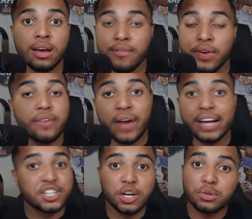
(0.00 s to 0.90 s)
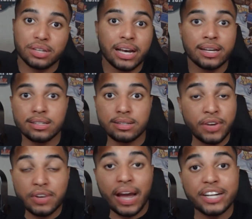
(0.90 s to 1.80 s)
Vic
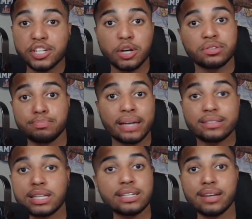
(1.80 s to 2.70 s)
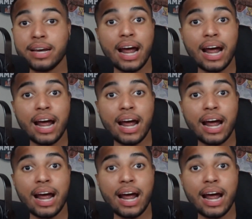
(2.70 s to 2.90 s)
Fangio basically said,